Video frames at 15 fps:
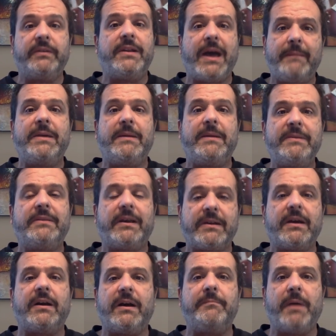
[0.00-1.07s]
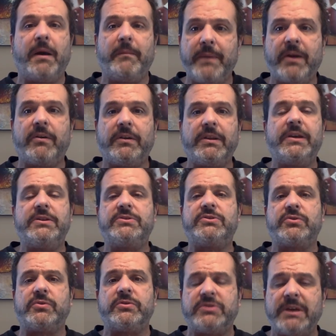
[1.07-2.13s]
not maybe like a Merrill
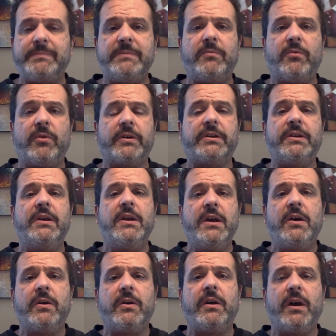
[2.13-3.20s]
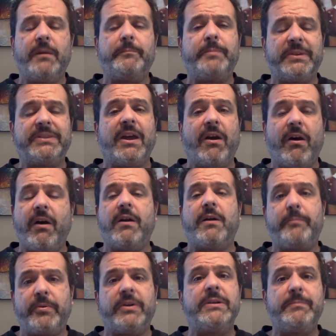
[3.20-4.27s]
Lynch or JP Morgan, but they are a
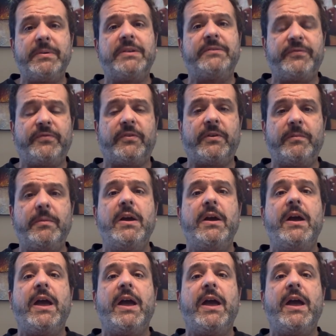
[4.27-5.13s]
pretty big firm.